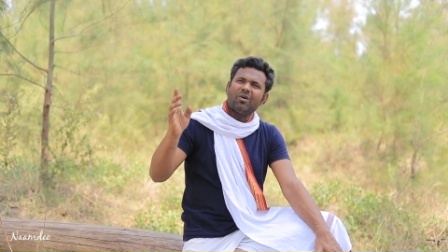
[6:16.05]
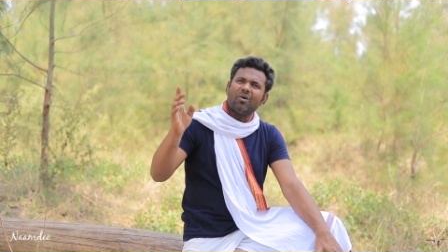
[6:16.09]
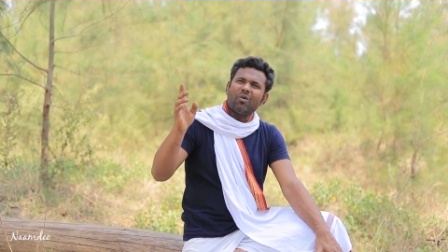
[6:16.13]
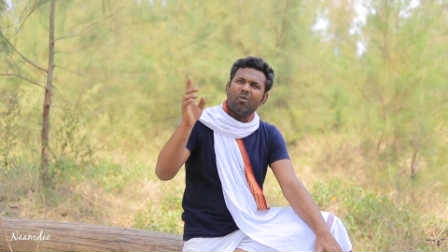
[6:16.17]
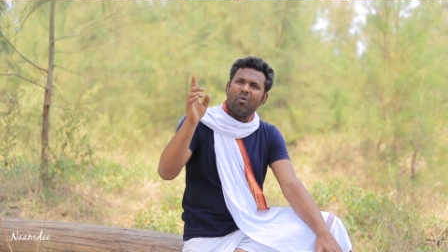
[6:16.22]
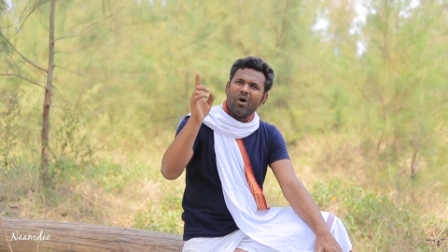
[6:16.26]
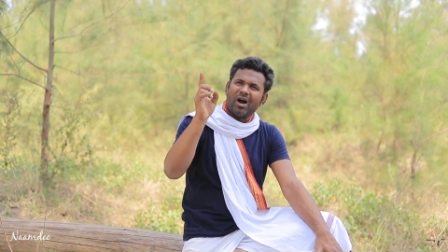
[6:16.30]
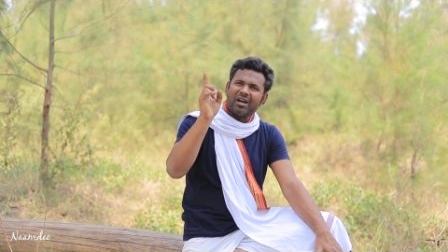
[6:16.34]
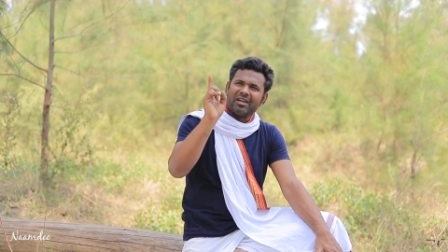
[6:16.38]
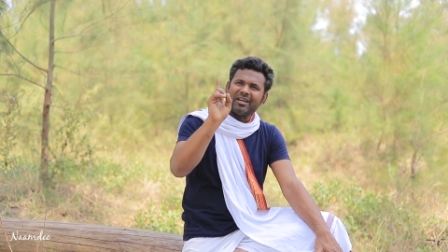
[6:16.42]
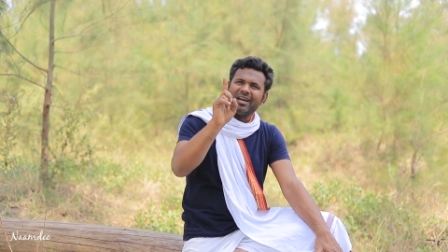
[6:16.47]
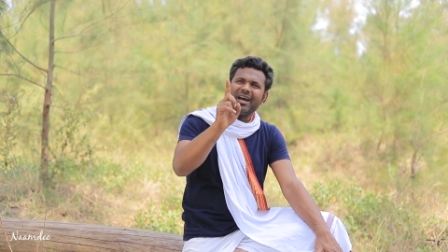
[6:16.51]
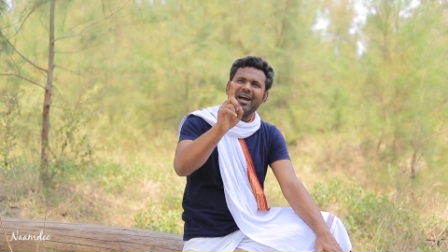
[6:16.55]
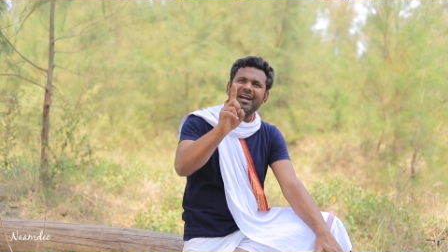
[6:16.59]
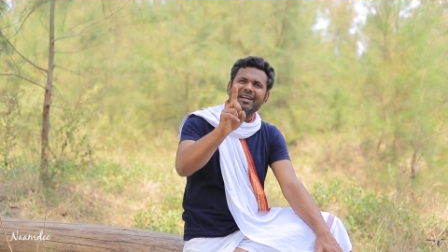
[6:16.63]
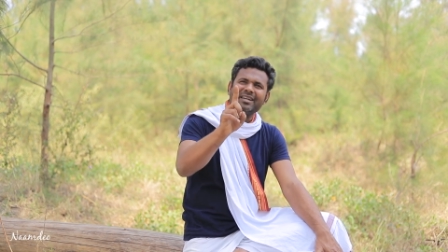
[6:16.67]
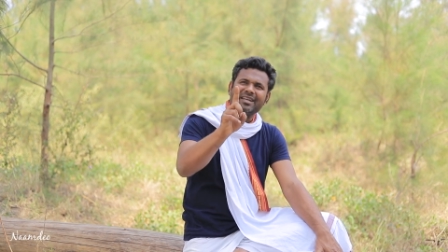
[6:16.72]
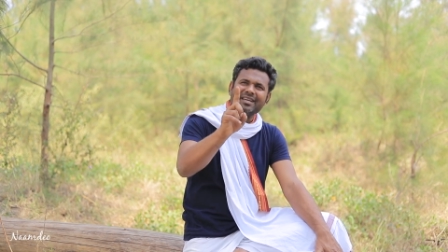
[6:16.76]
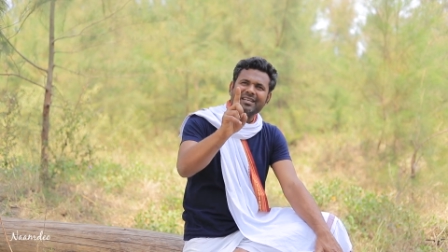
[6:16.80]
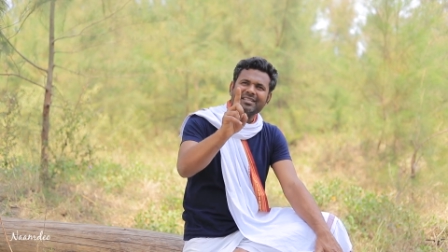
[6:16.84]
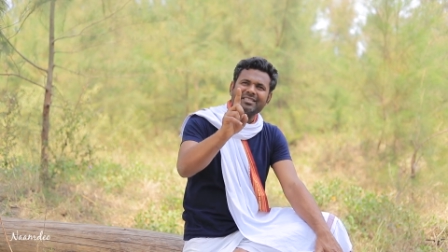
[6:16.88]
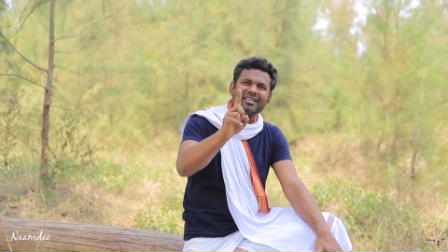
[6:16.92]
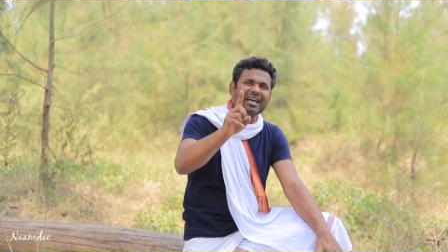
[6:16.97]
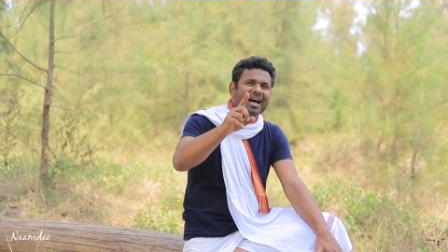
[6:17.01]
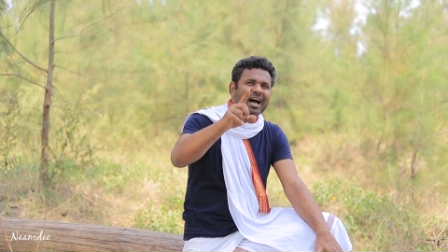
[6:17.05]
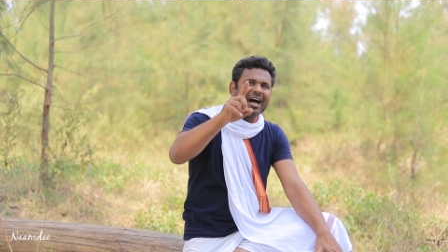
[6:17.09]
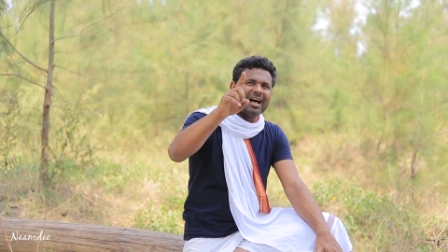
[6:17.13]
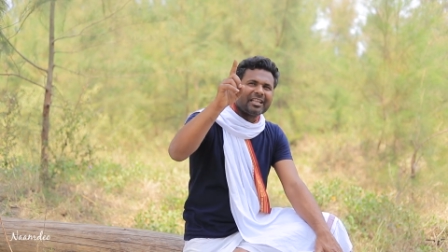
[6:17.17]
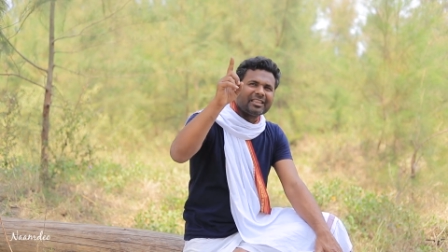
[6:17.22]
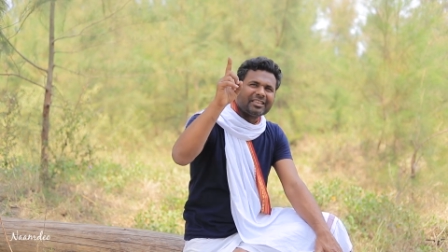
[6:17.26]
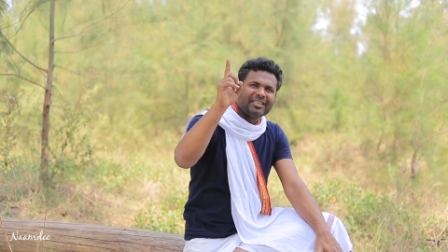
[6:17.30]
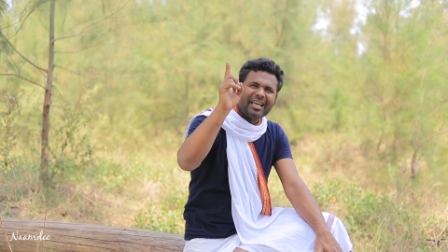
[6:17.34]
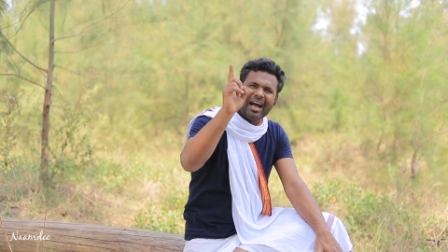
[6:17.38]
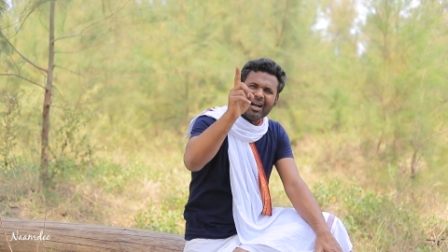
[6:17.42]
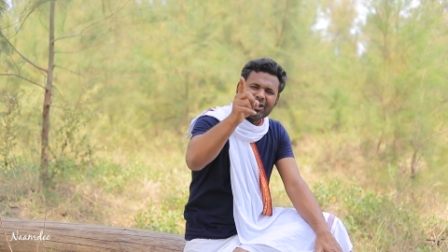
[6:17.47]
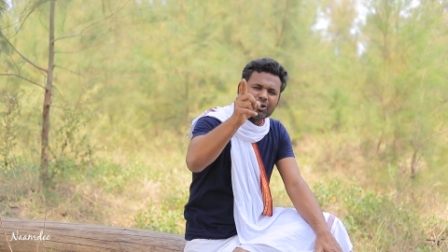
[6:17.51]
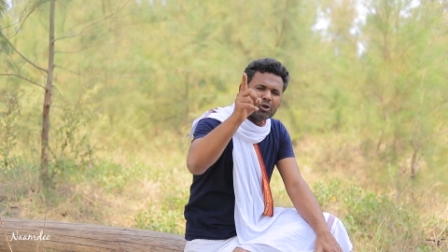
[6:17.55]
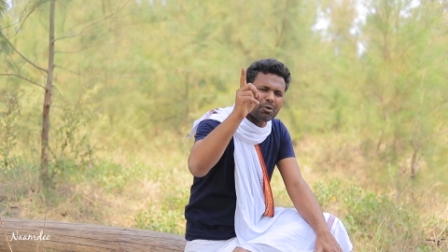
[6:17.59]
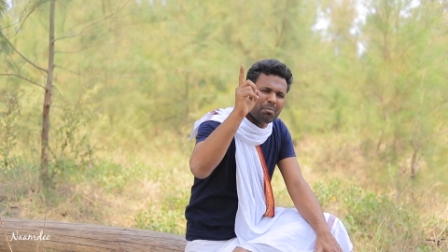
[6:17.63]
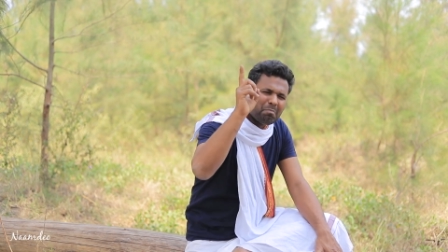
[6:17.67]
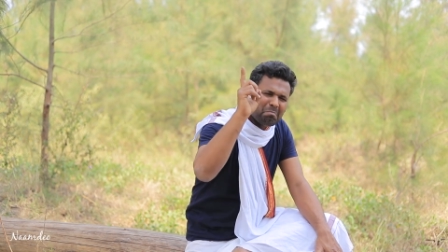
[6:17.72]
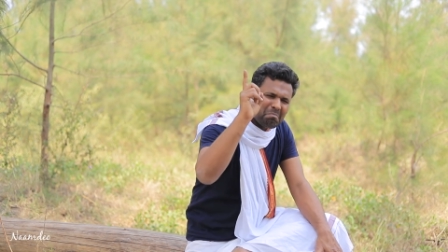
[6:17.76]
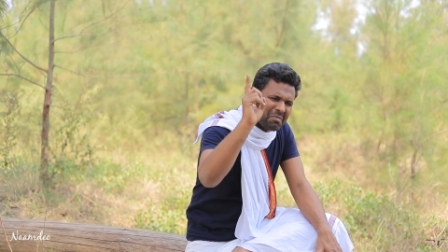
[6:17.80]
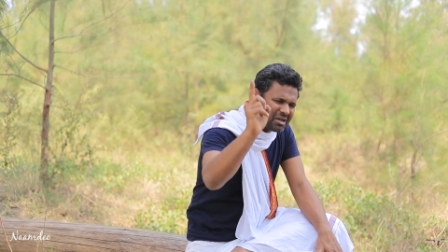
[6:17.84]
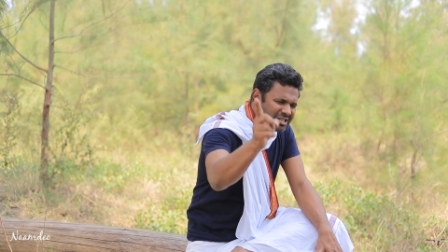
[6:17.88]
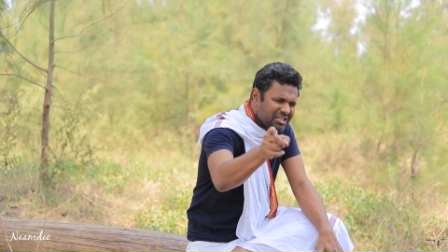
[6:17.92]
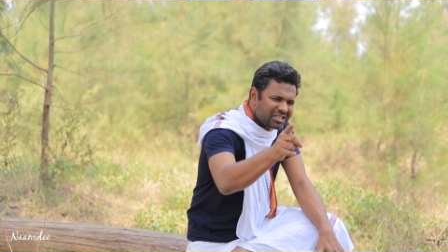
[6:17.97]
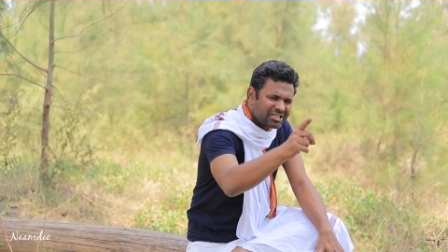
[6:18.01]
what it is that you
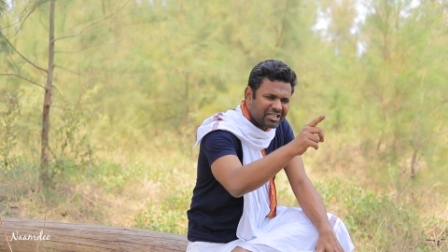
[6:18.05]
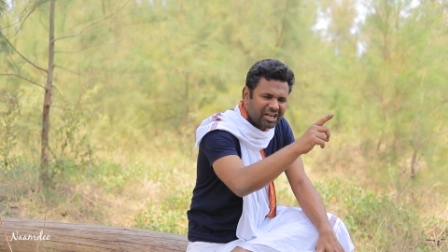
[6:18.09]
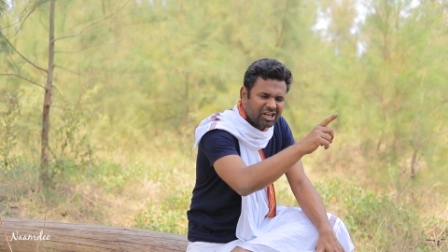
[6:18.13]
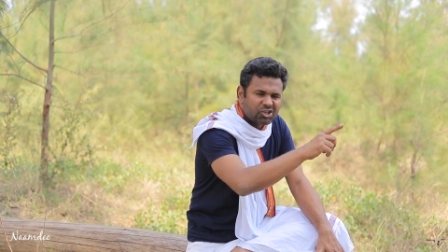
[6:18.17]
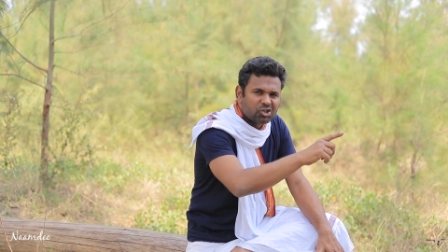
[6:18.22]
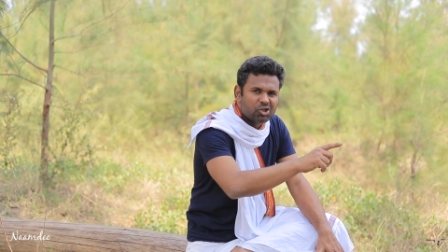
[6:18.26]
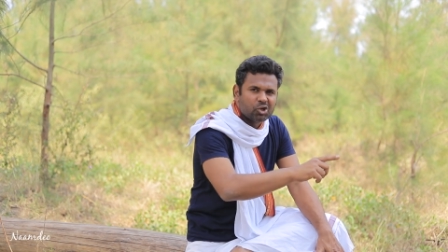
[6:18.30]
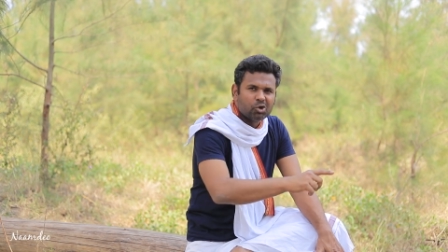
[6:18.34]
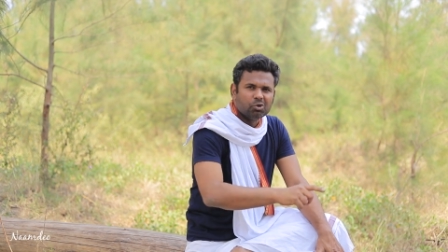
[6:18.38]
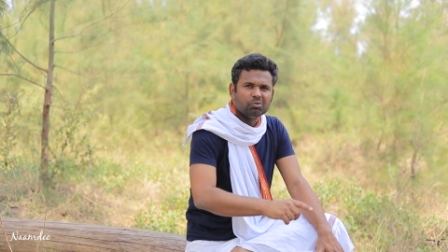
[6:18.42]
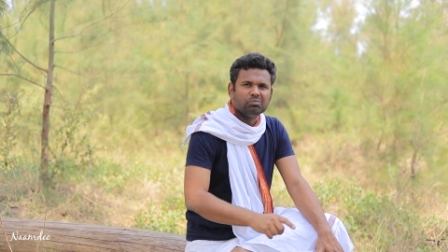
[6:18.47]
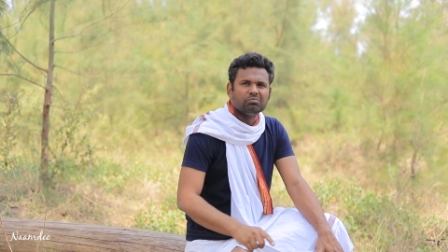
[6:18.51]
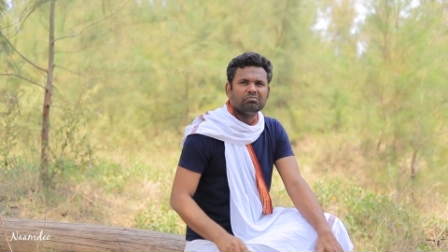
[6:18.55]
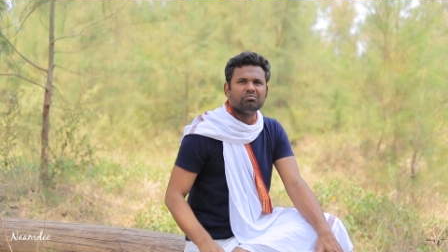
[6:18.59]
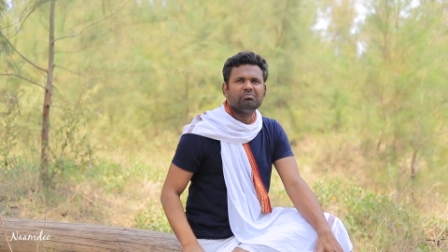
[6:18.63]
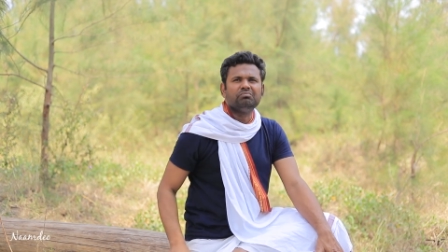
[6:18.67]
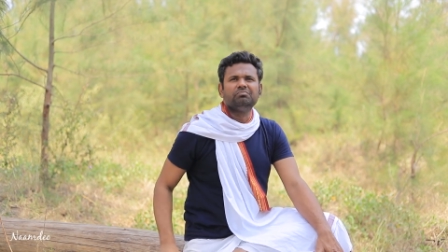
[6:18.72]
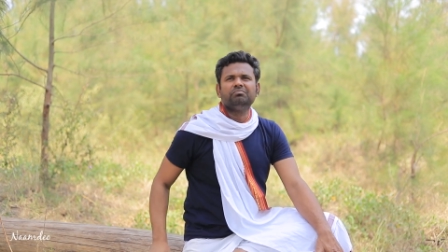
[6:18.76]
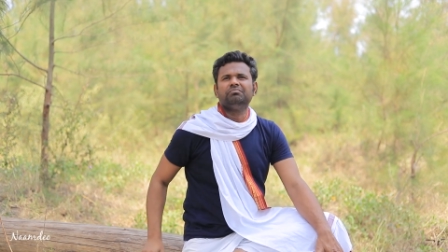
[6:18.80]
must not do.